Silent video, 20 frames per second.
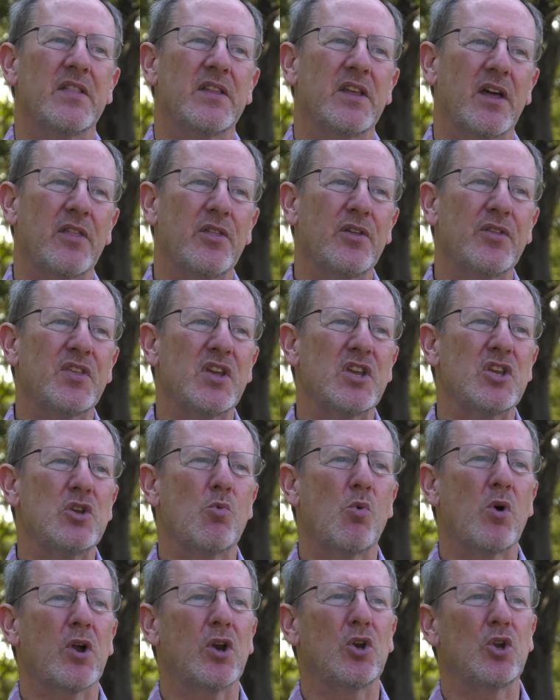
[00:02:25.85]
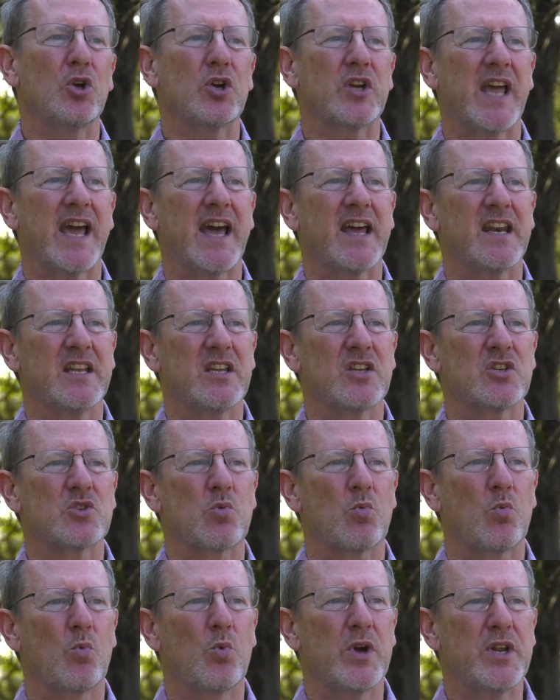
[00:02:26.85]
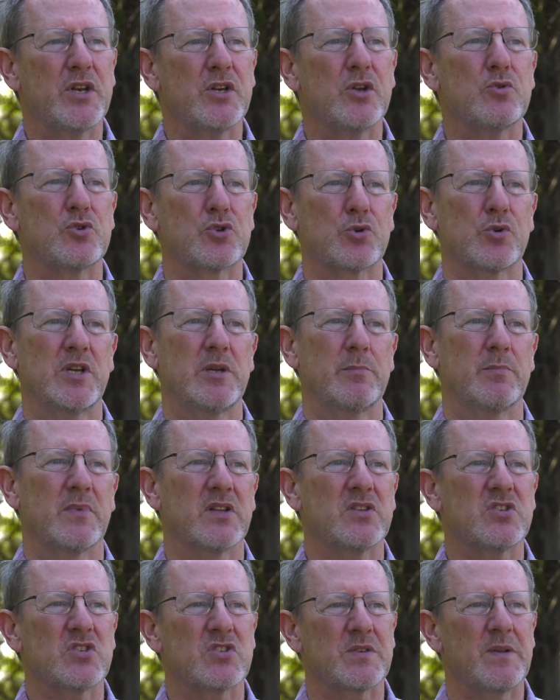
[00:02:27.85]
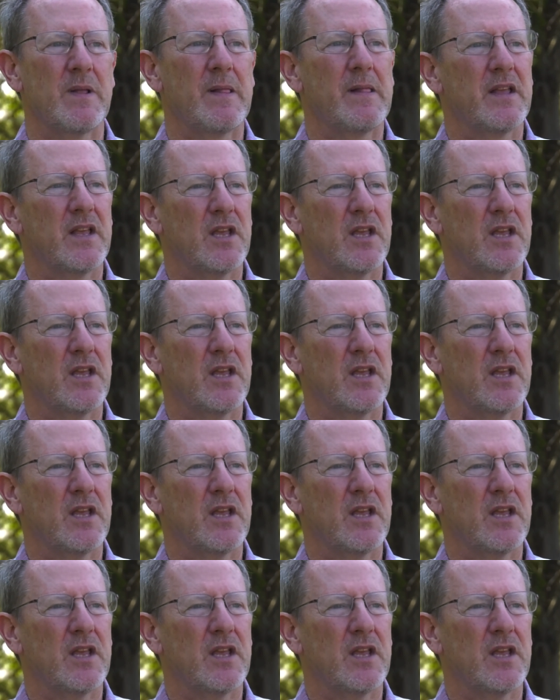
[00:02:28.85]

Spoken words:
The other thing you want to look at is window treatments.